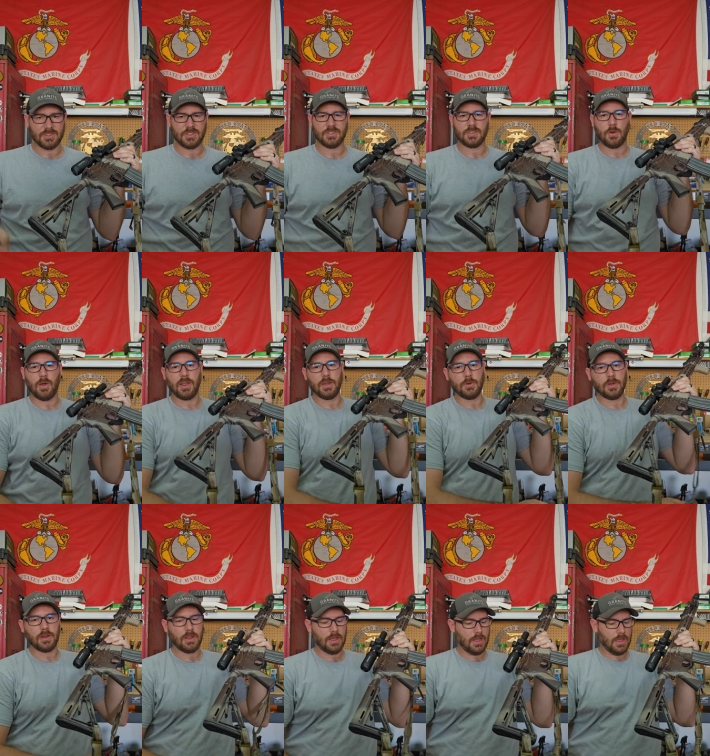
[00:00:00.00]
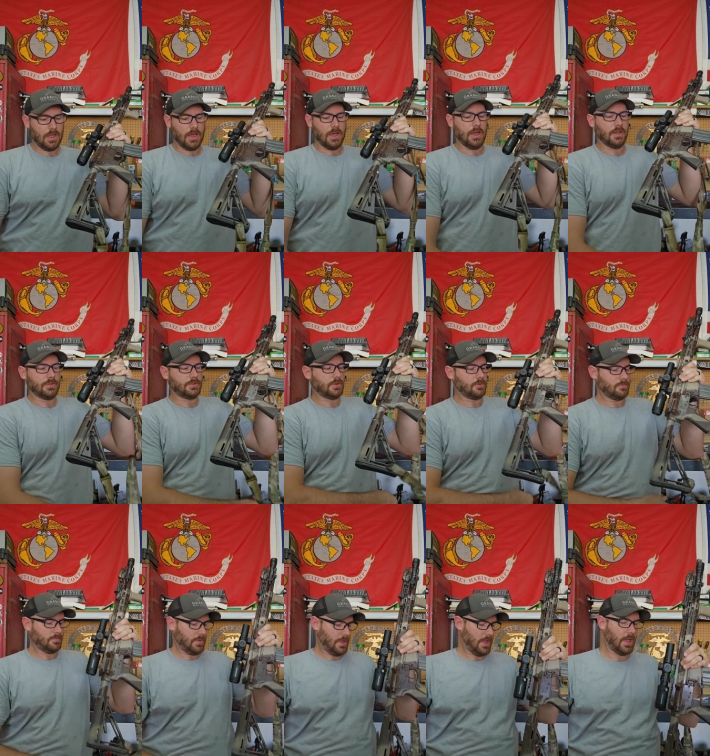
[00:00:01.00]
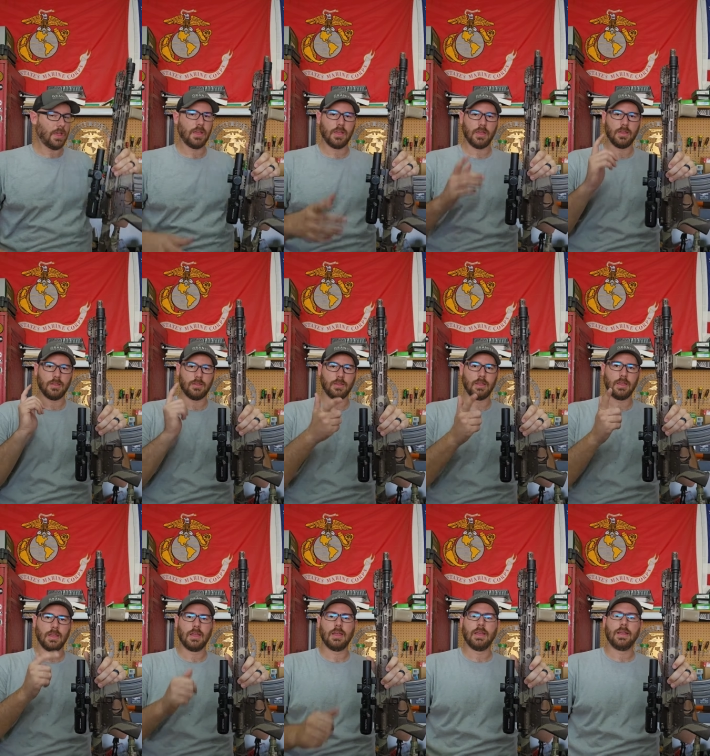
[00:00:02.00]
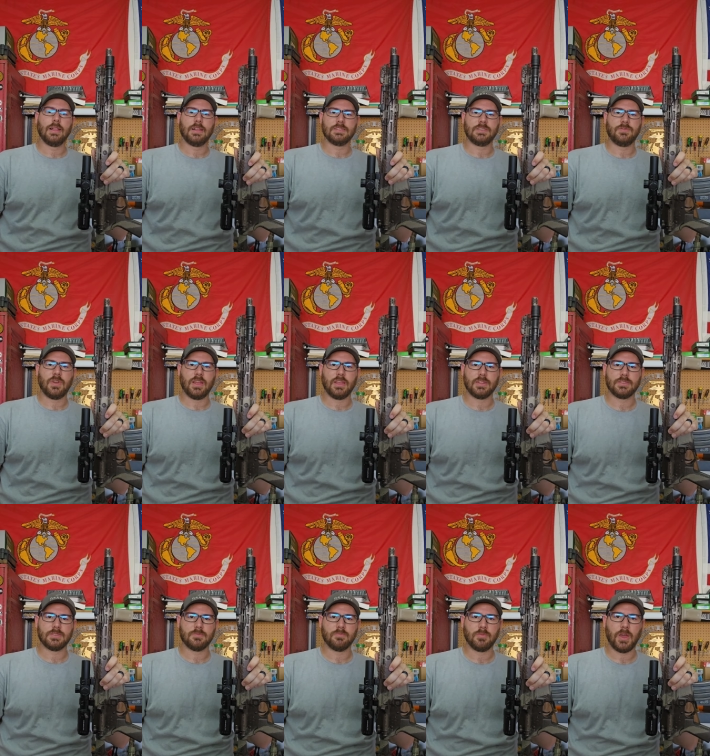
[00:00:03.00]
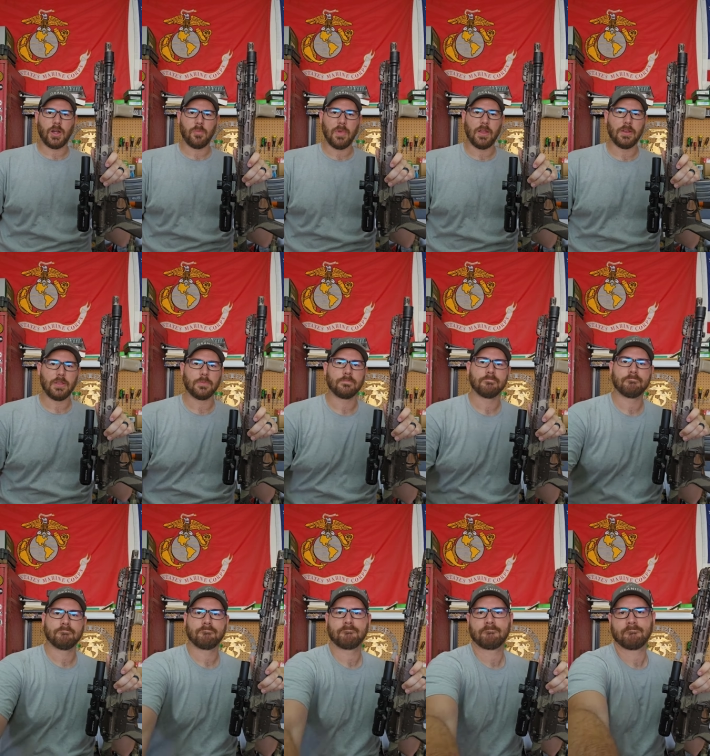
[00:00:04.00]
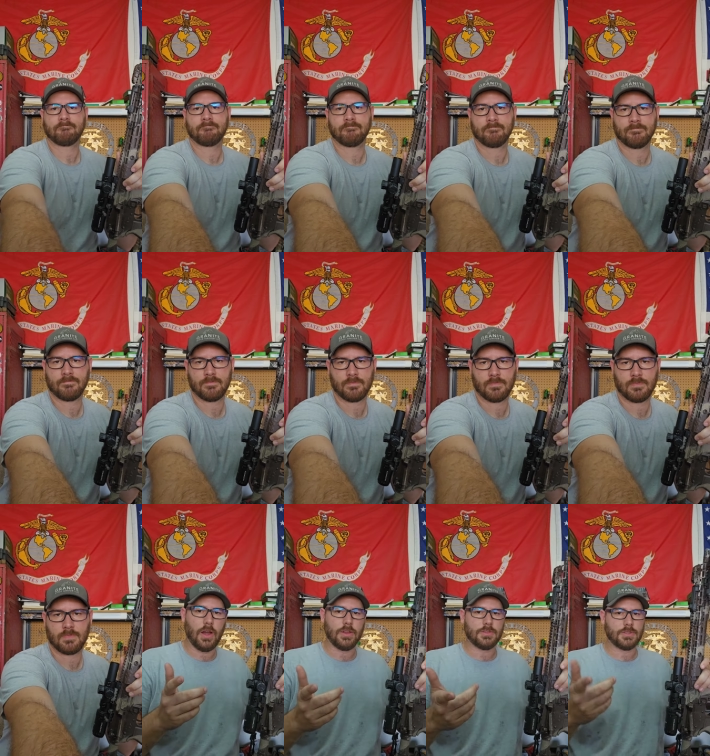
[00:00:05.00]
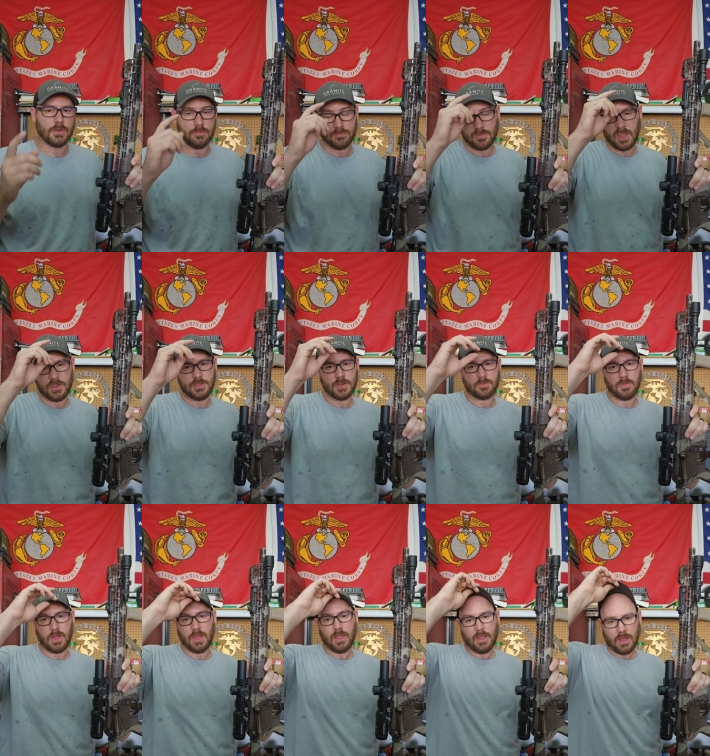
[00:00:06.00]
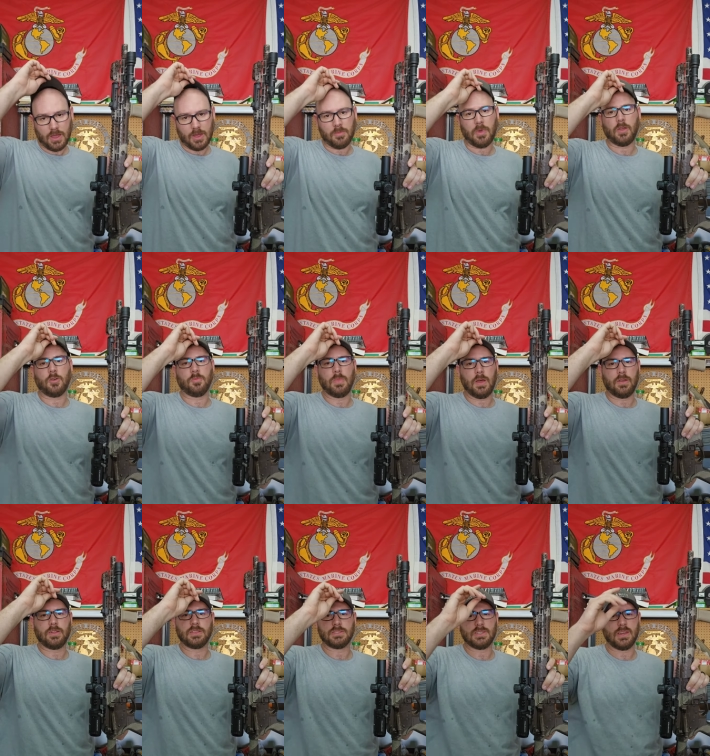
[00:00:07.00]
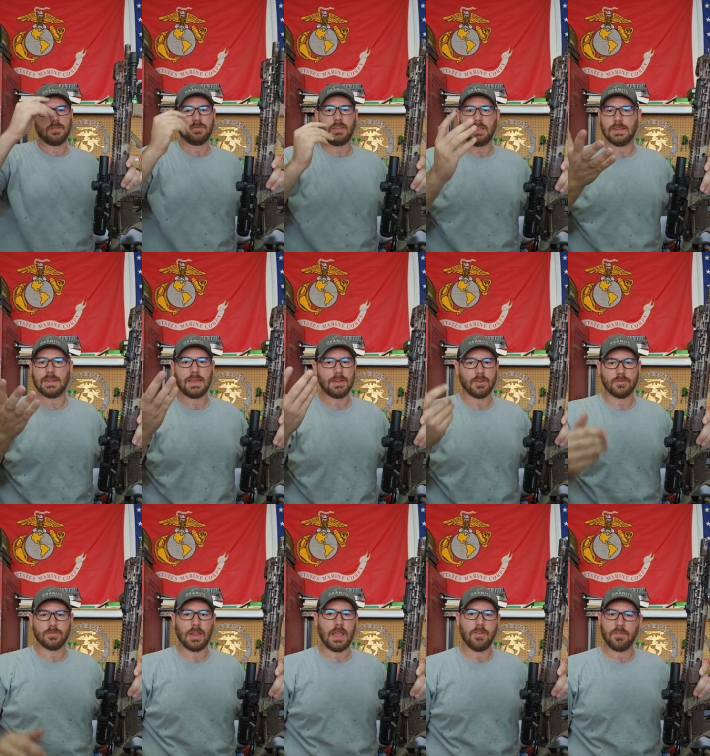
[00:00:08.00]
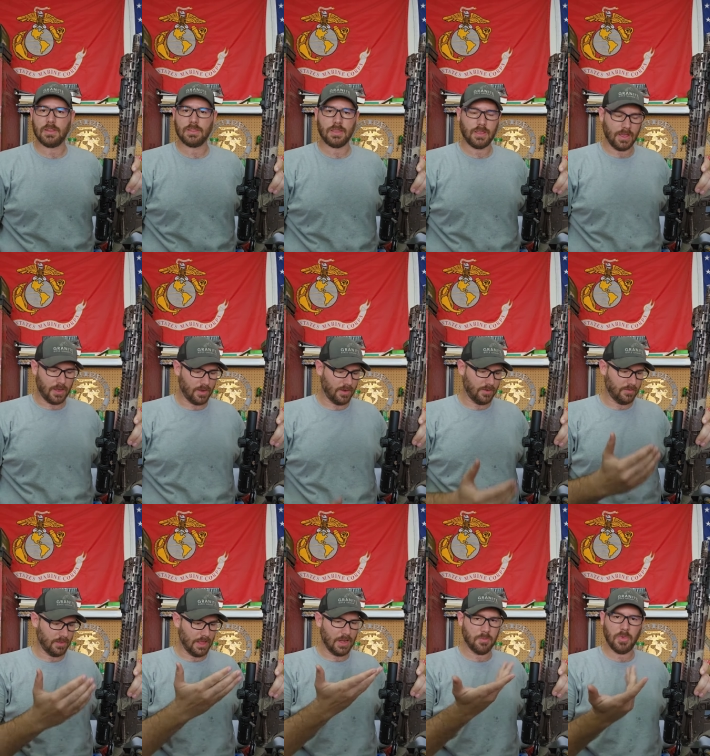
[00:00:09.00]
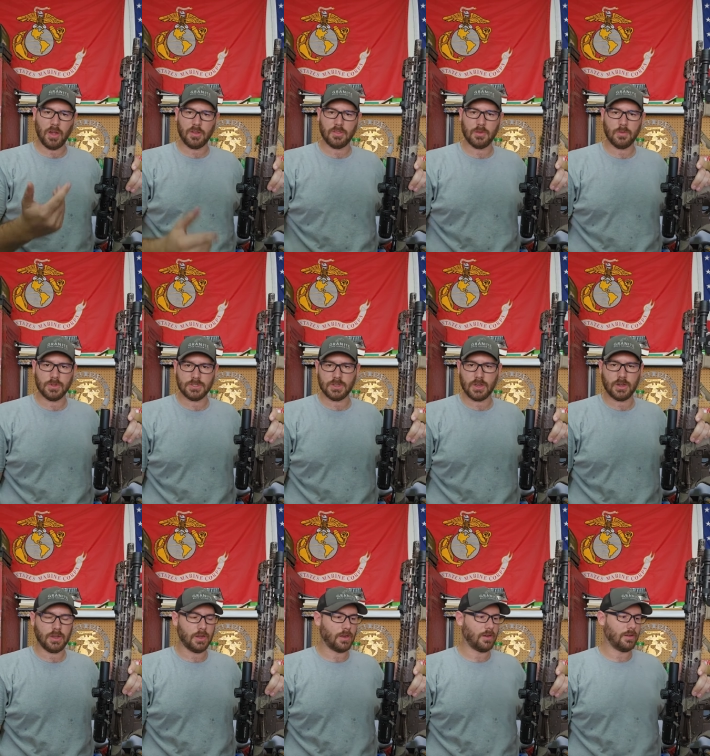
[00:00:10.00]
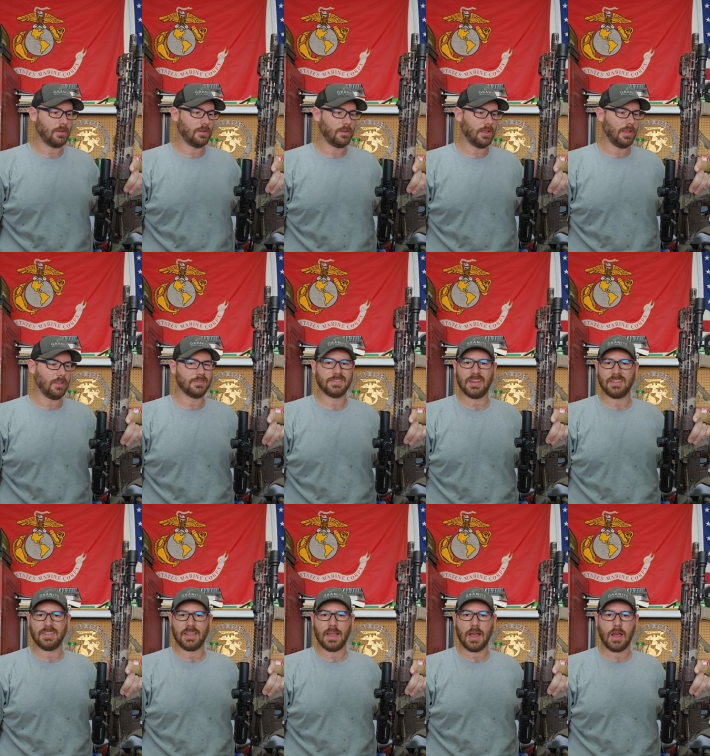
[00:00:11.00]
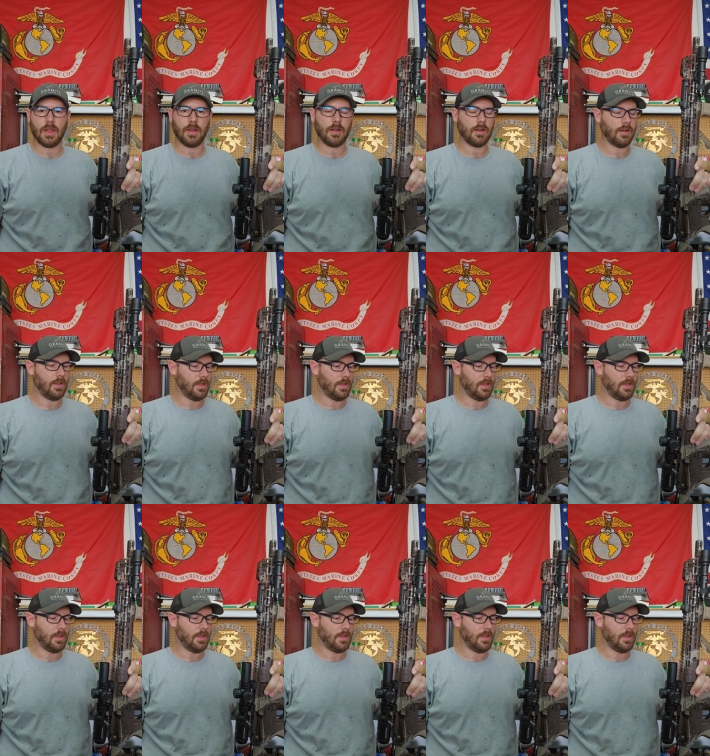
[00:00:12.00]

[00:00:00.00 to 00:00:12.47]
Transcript: just how I do it. Uh, so let's see if I can get some better mounting. Okay, so I checked my uh, my old mounting stuff and I don't have anything any, any better than what's on here, not at least anything higher.